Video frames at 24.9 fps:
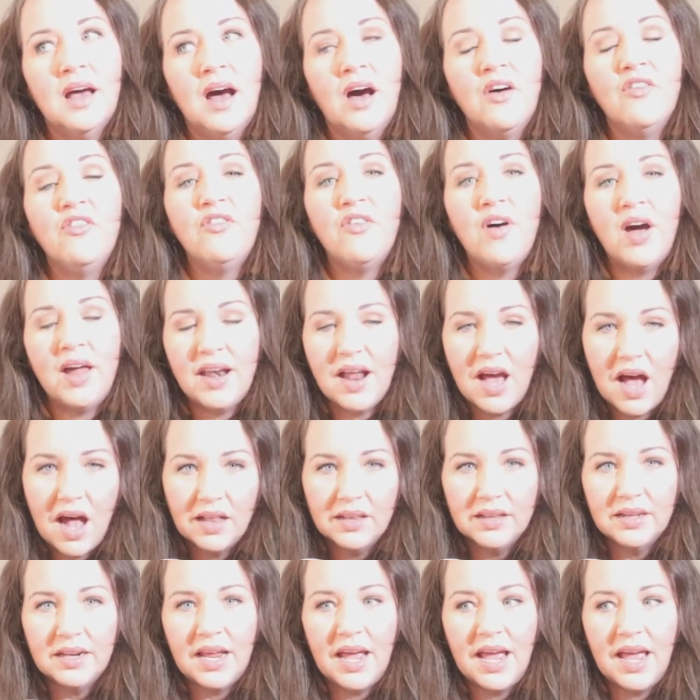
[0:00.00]
a fun
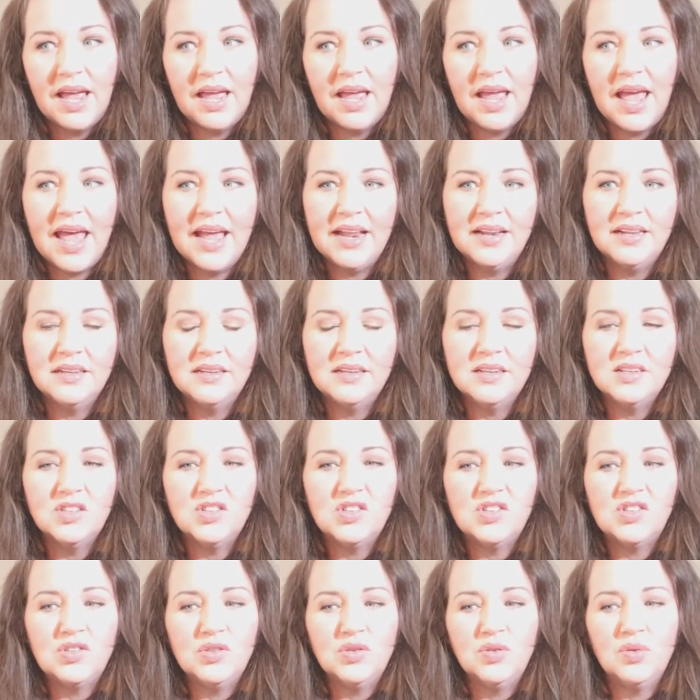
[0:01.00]
holiday and
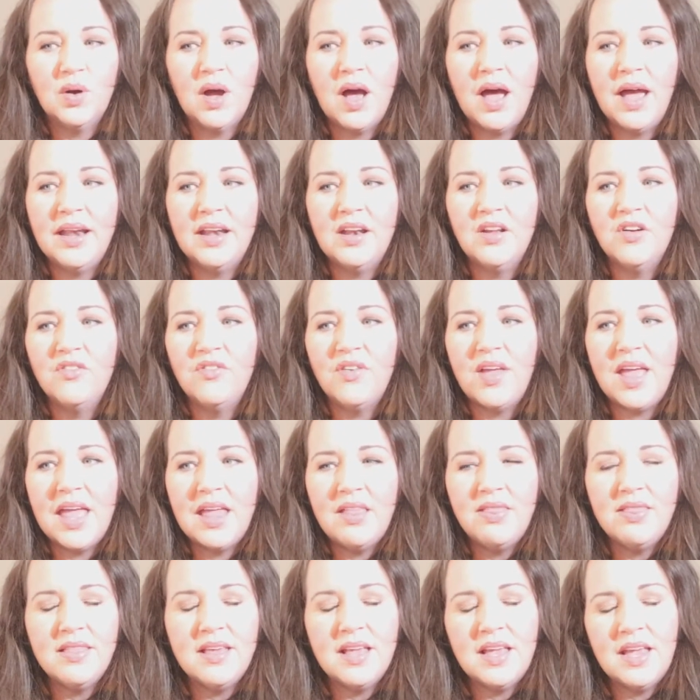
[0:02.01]
to kind of
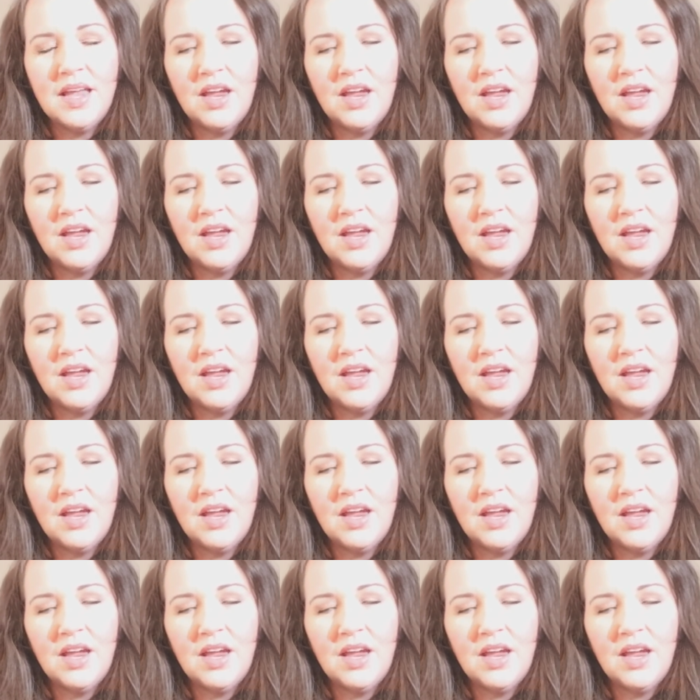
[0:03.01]
end the